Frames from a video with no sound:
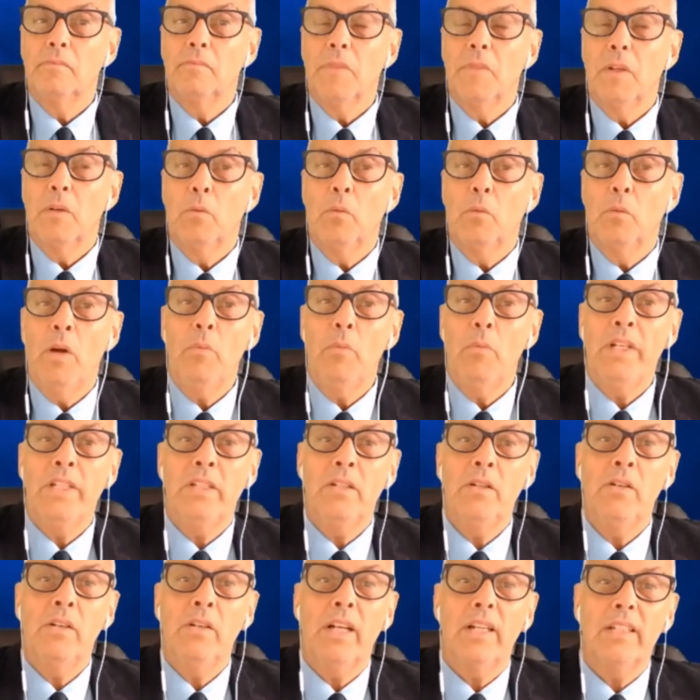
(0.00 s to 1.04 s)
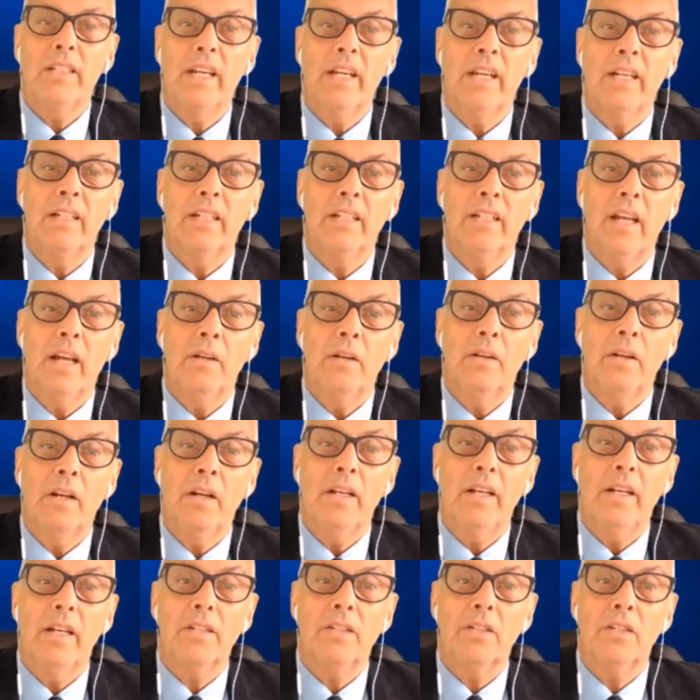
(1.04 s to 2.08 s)
When we do get taken down, I
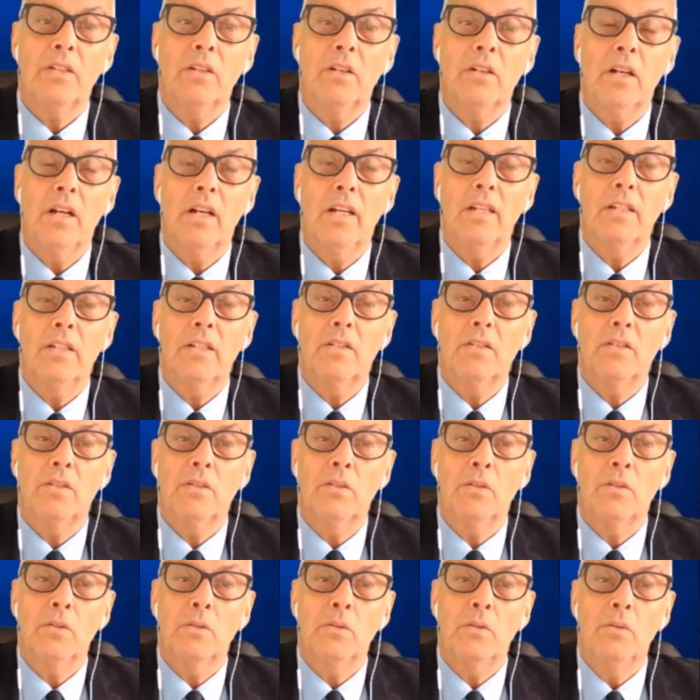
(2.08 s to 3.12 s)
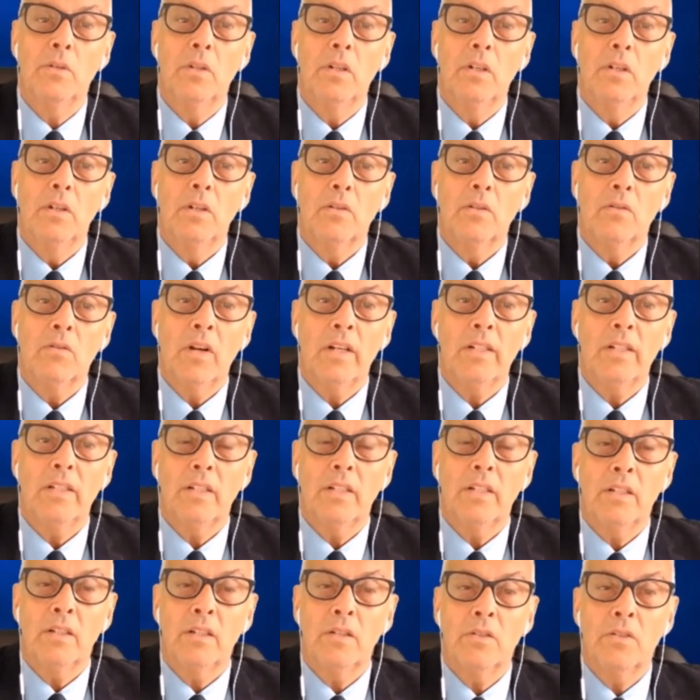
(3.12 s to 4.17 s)
ask you guys to write to
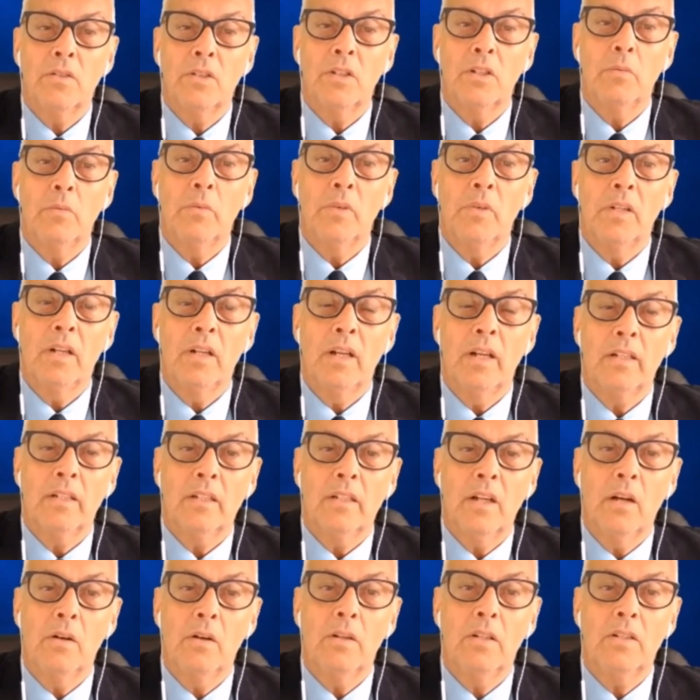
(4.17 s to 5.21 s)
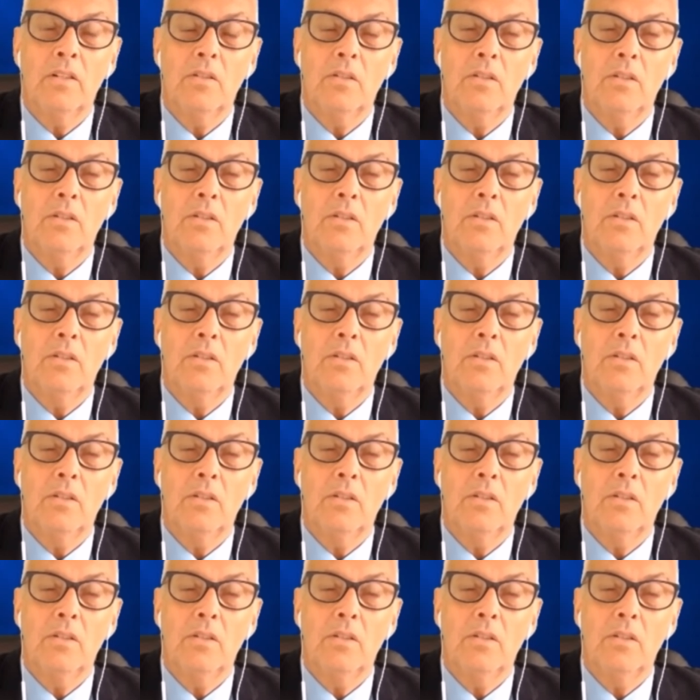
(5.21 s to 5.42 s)
YouTube and go to